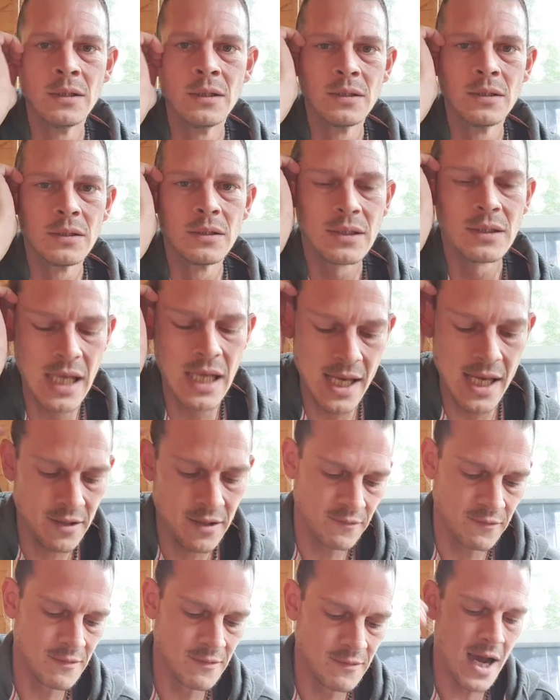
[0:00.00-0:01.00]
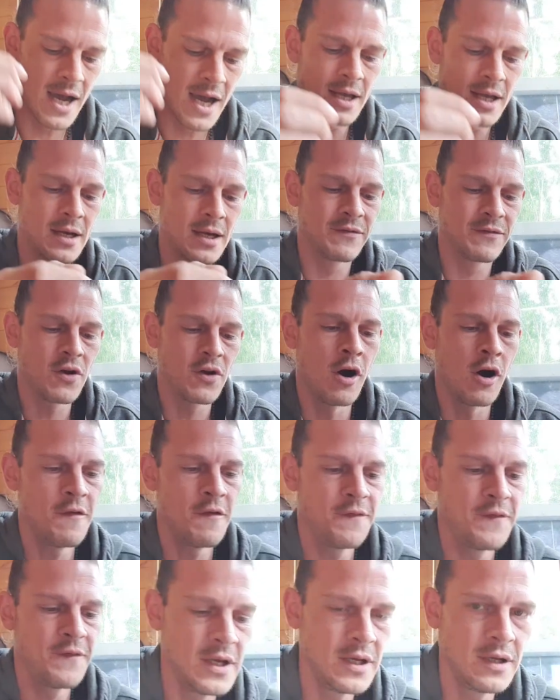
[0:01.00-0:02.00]
See, right, I've got a
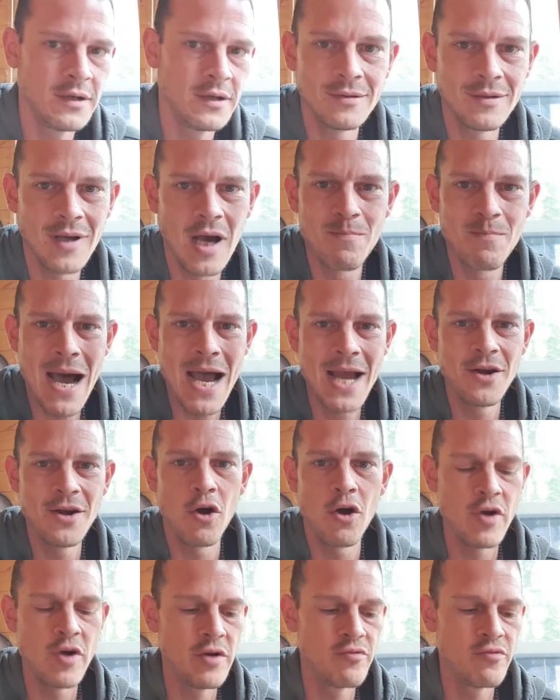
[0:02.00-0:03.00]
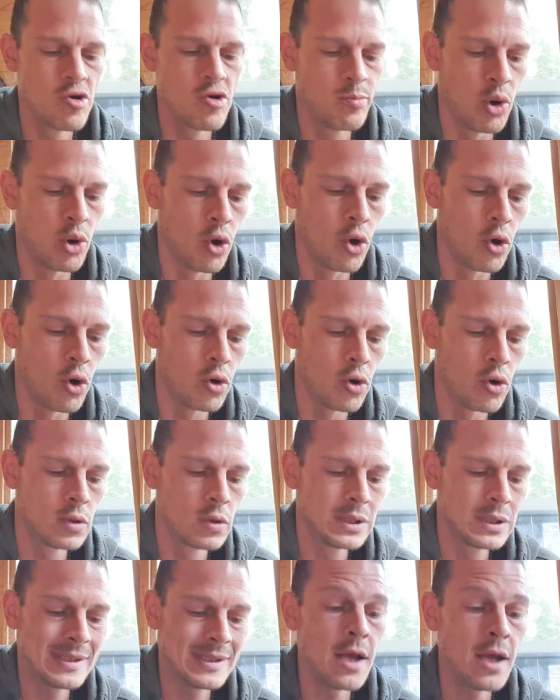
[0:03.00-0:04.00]
thing, Minority Report,
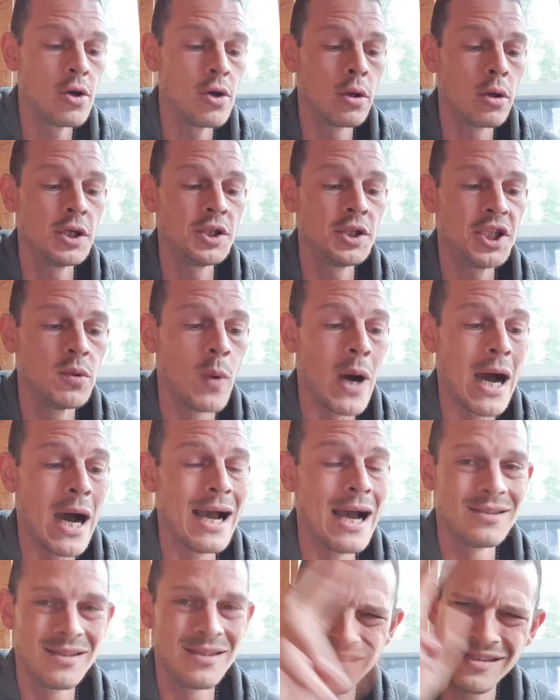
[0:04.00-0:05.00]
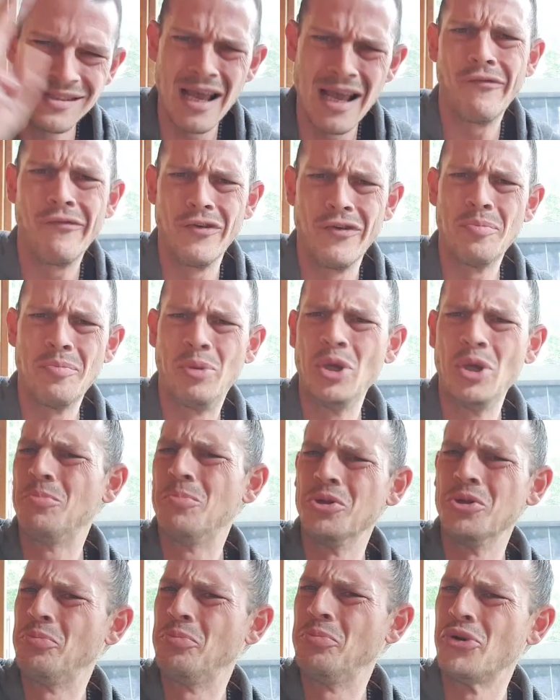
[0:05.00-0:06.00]
technology-wise, except for the
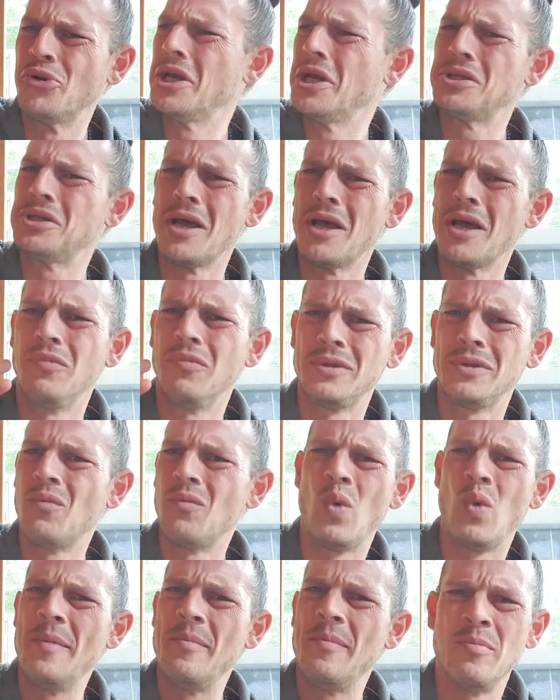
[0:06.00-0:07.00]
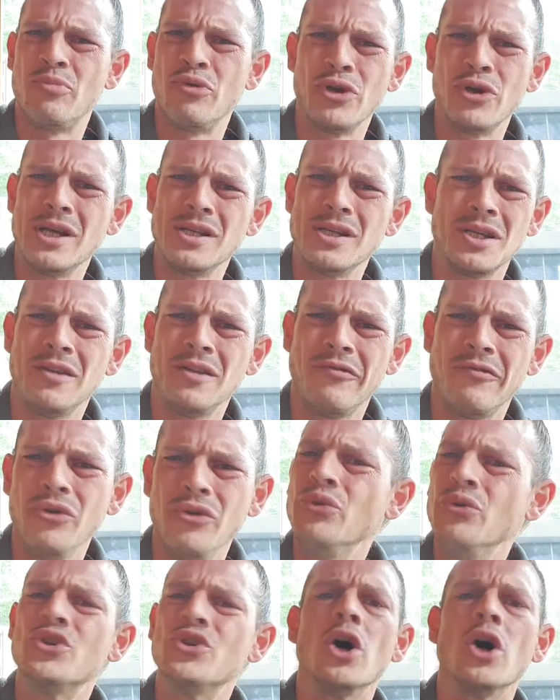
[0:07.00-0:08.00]
people who predict them, them women predicting the
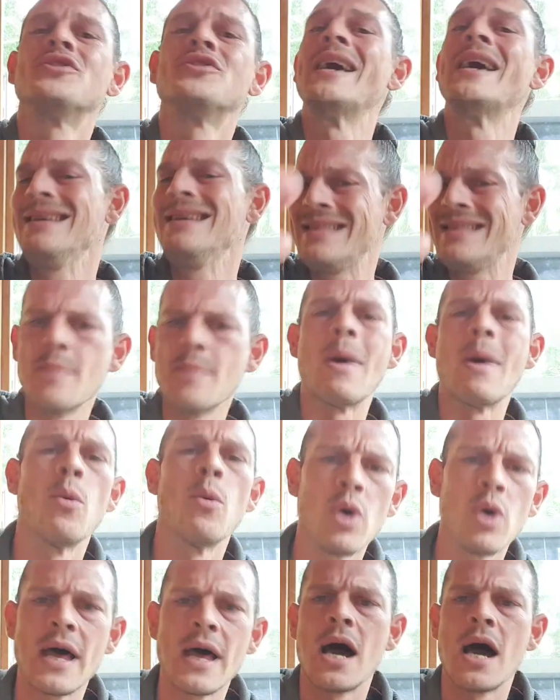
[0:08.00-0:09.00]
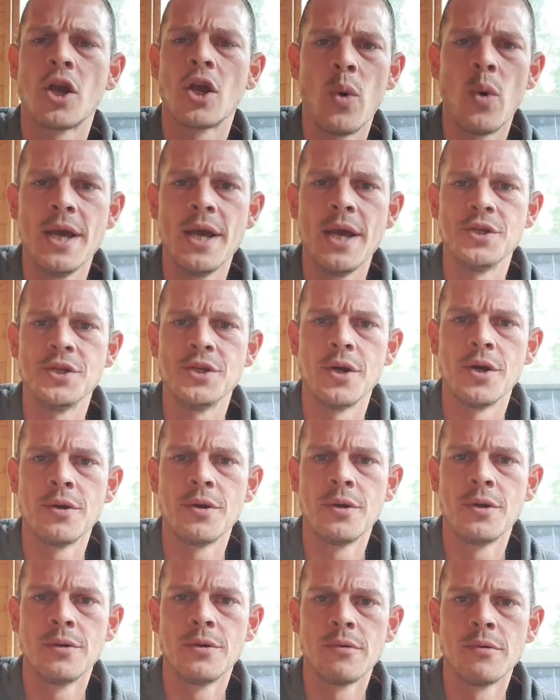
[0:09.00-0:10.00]
future, take them out of that equation
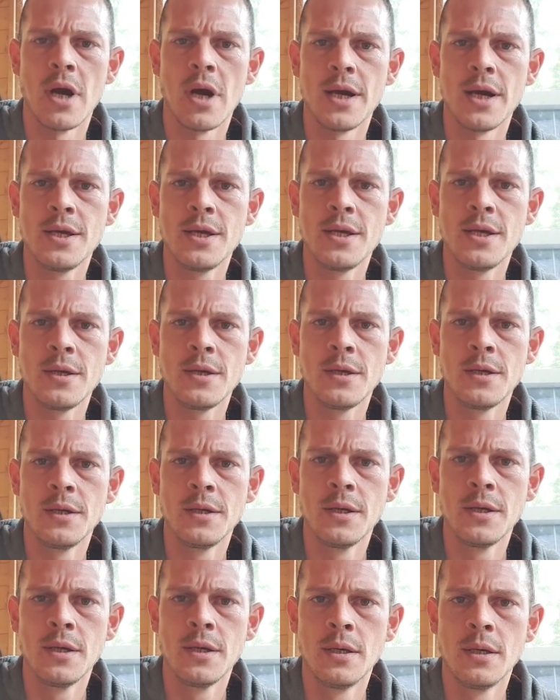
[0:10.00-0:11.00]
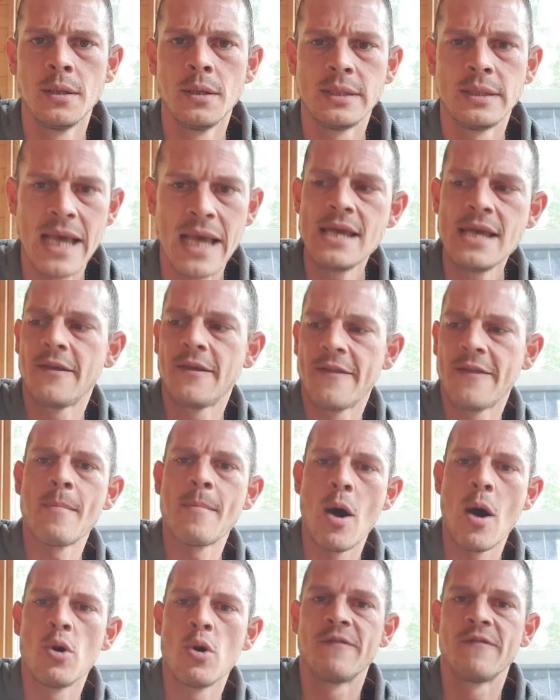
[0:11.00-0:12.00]
right? Take them
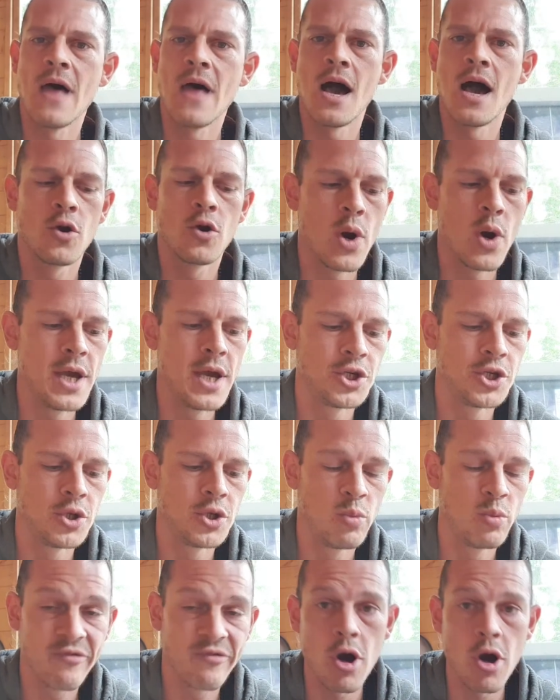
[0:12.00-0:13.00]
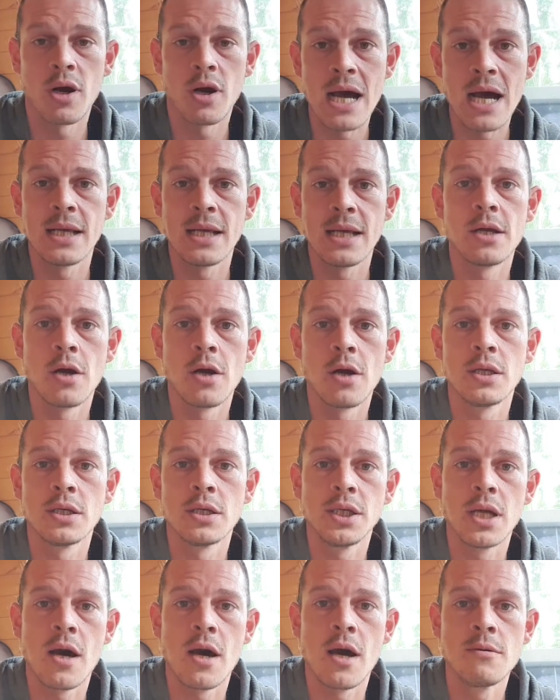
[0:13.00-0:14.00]
out of that equation. We've got that
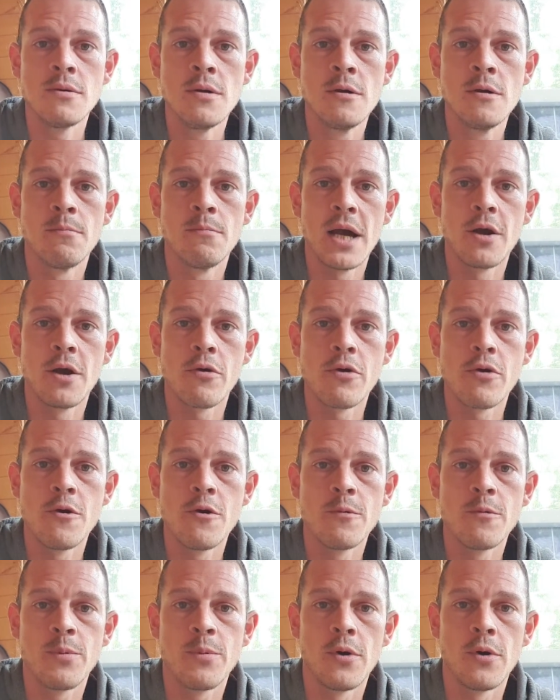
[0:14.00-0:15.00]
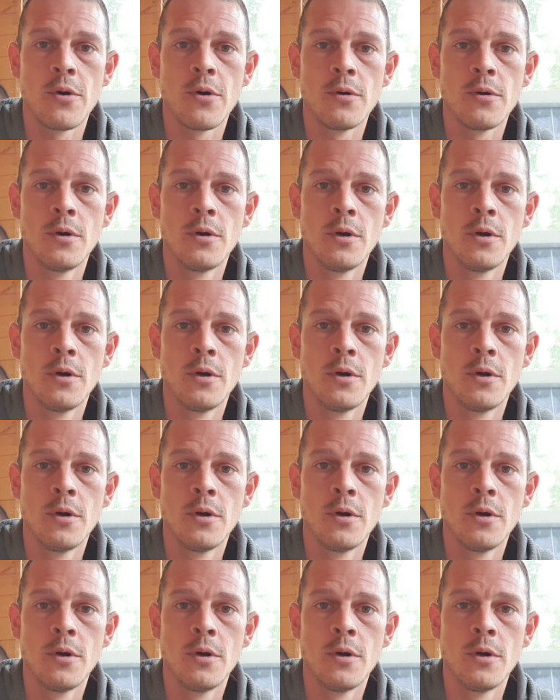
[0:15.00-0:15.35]
technology now, Minority Report.